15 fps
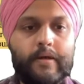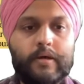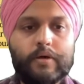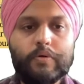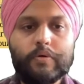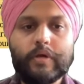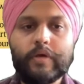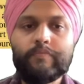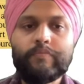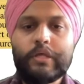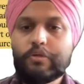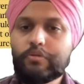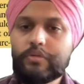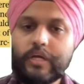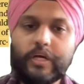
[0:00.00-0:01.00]
Okay,
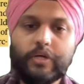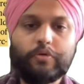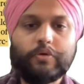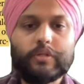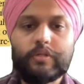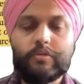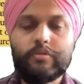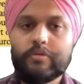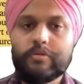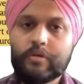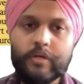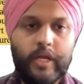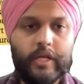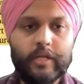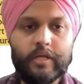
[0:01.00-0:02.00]
so they are doing this,
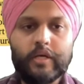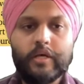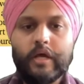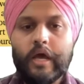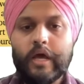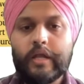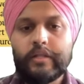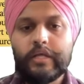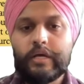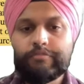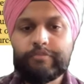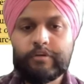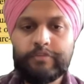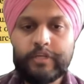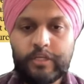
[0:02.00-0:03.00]
right? And they
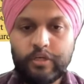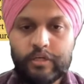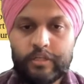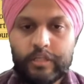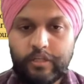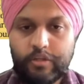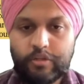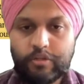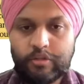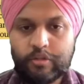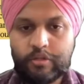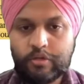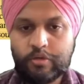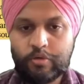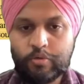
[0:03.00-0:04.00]
have given
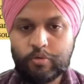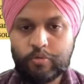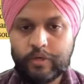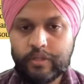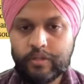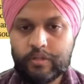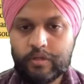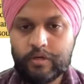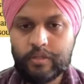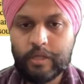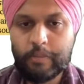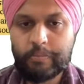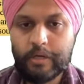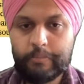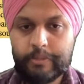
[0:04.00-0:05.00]
this to a
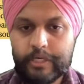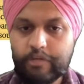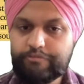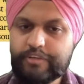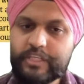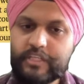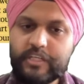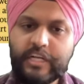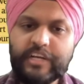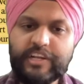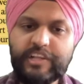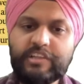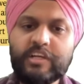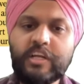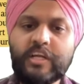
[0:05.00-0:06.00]
subcommittee, which
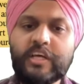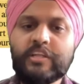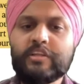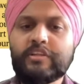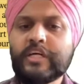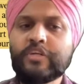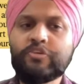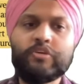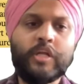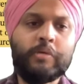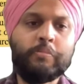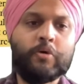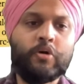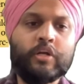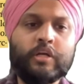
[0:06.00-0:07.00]
interestingly is a statutory
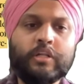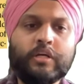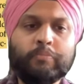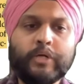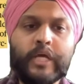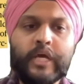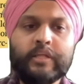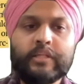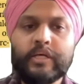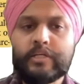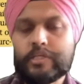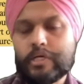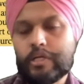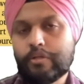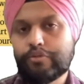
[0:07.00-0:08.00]
body, but
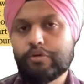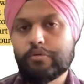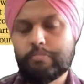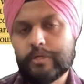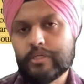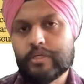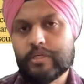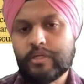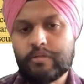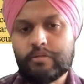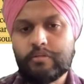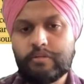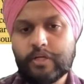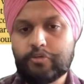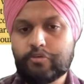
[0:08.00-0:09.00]
ICHR is not mentioned as a
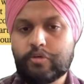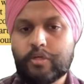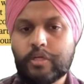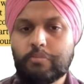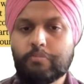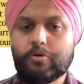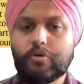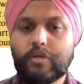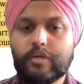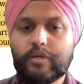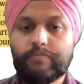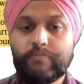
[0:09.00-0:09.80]
statutory body.